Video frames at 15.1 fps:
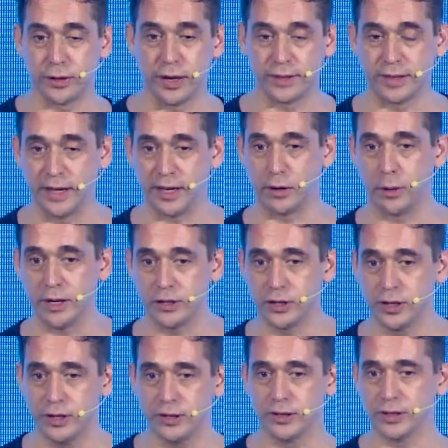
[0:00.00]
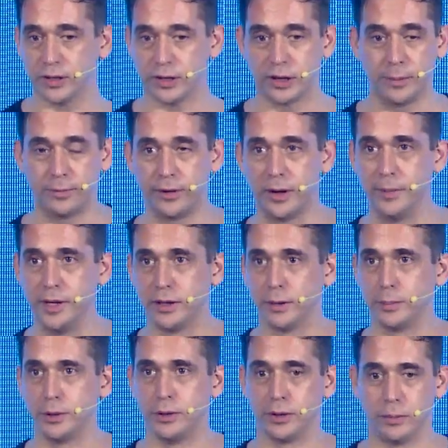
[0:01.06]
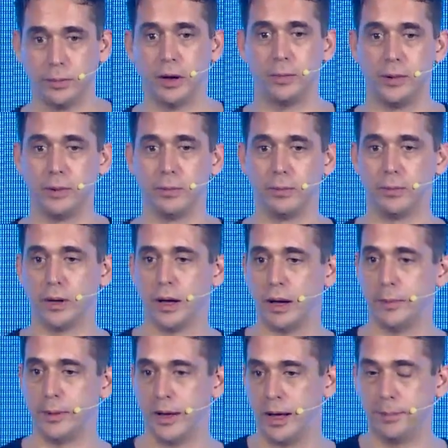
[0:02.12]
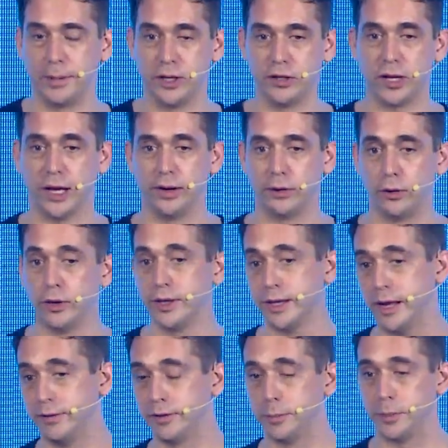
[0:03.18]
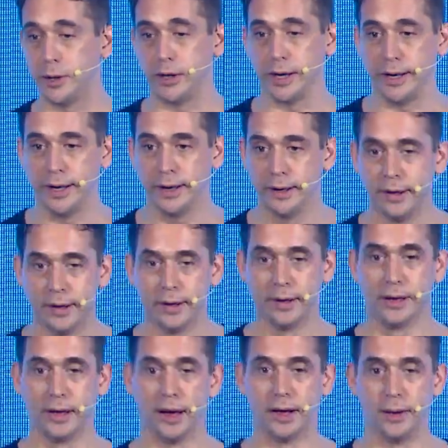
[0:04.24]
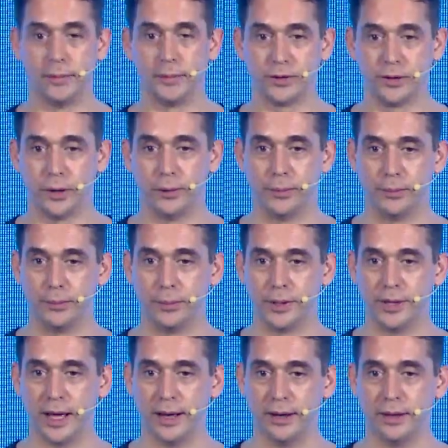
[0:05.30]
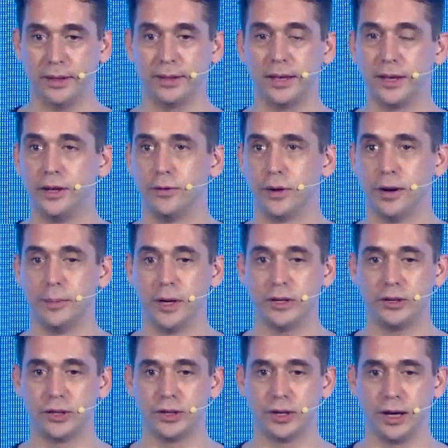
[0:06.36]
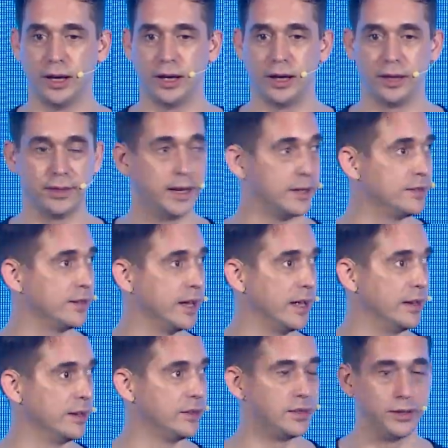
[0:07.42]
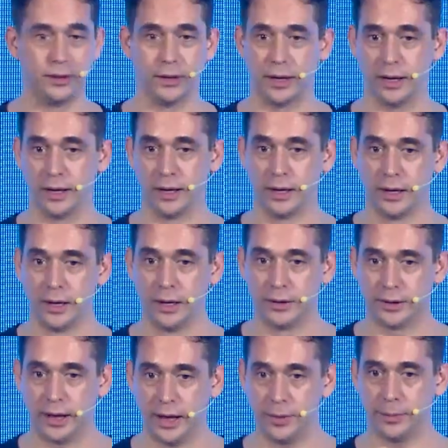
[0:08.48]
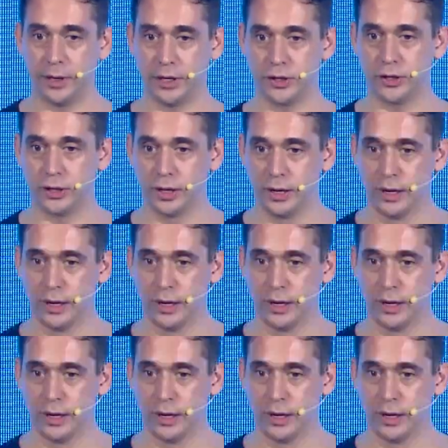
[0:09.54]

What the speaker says: ask any questions, come find me at the booth and I'll happily chat, or at the after party. So with that, thank you very much. Thanks again to Airbridge.